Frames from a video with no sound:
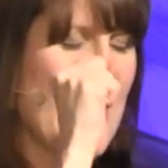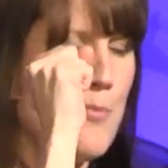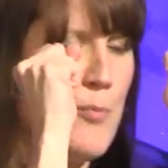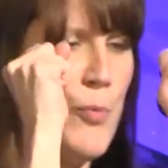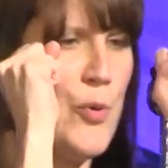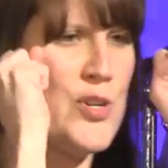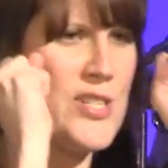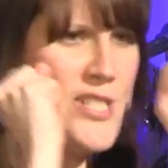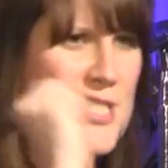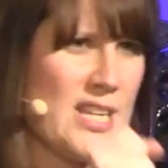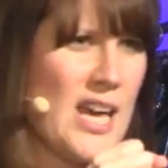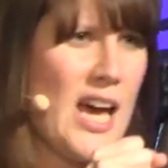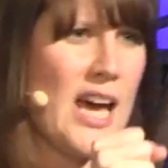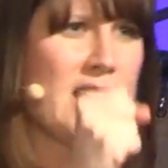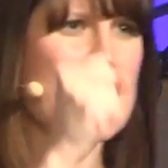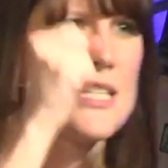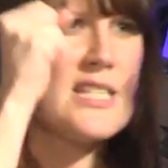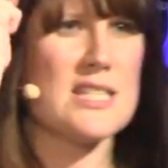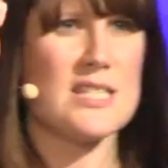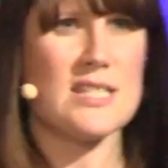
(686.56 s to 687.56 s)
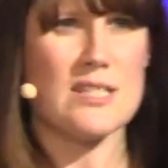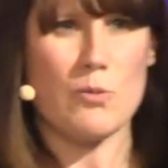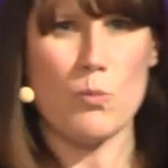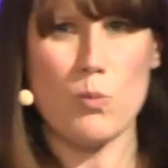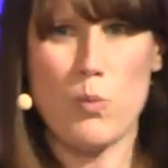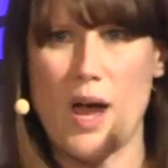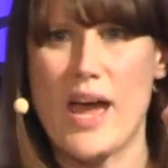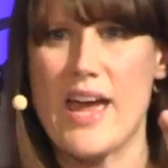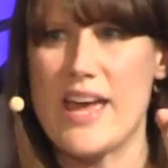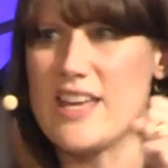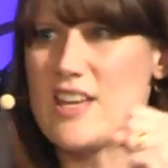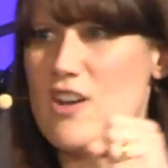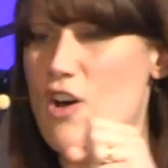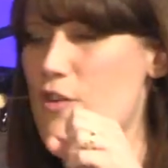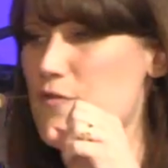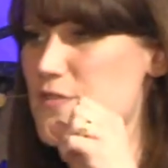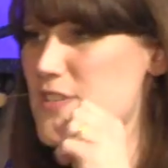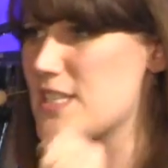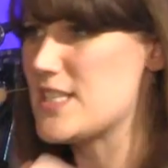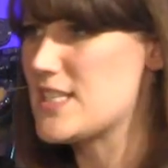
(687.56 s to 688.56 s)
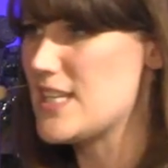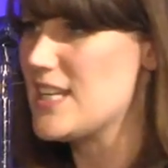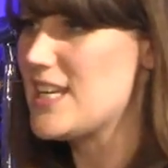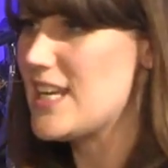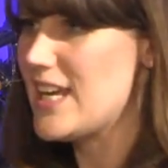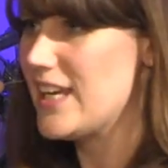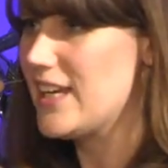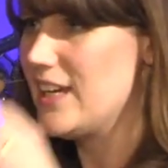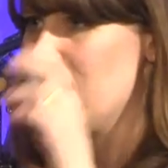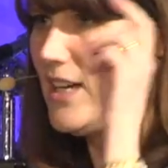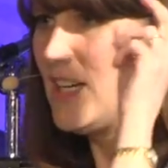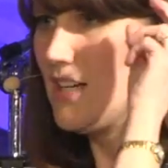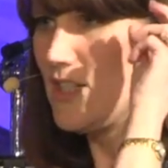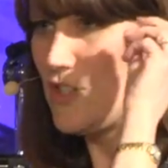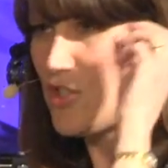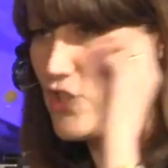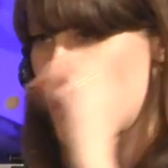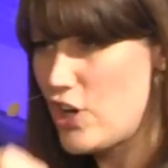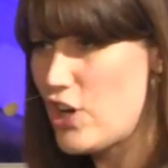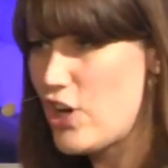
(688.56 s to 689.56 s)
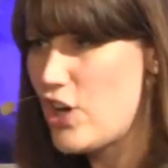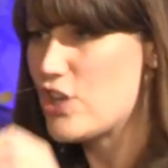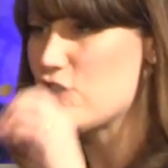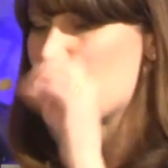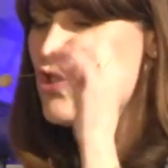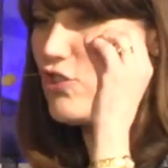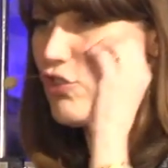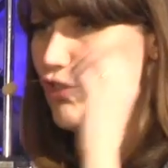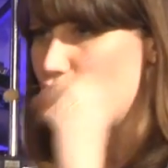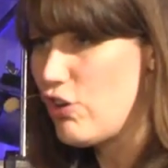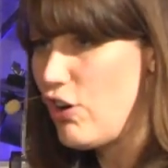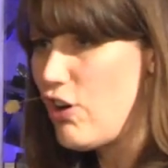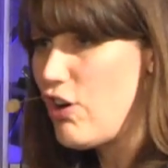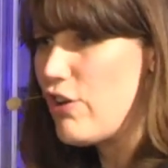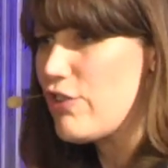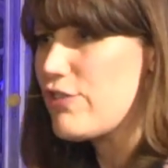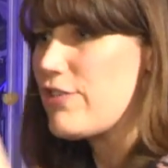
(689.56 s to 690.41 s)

precise way of seeing church, God,